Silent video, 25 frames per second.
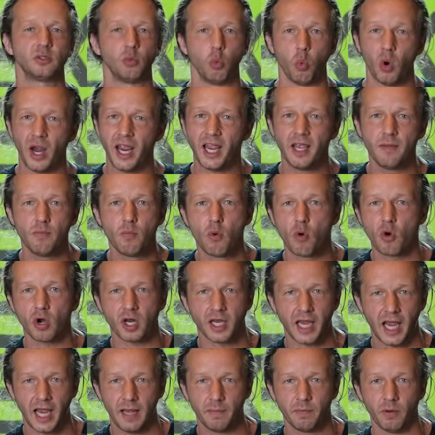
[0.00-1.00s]
is way
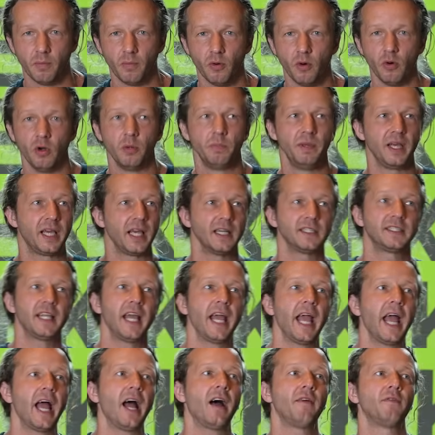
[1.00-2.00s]
more capable because
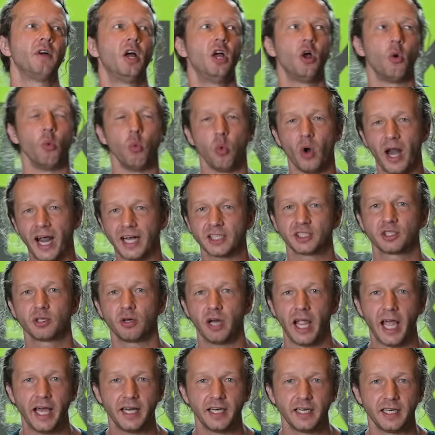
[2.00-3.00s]
they have
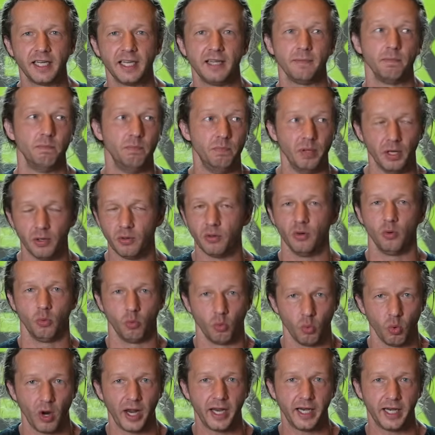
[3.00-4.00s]
raster editing built
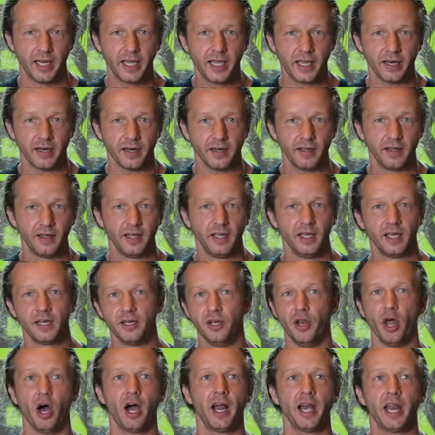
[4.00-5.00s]
right in.
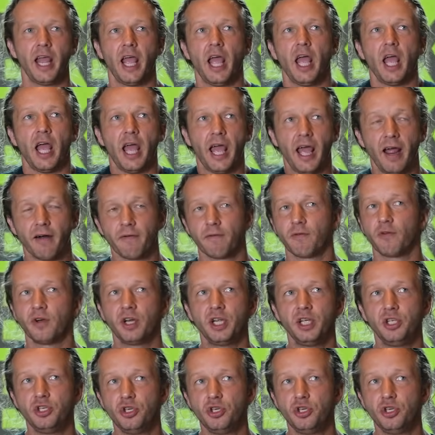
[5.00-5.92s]
Not every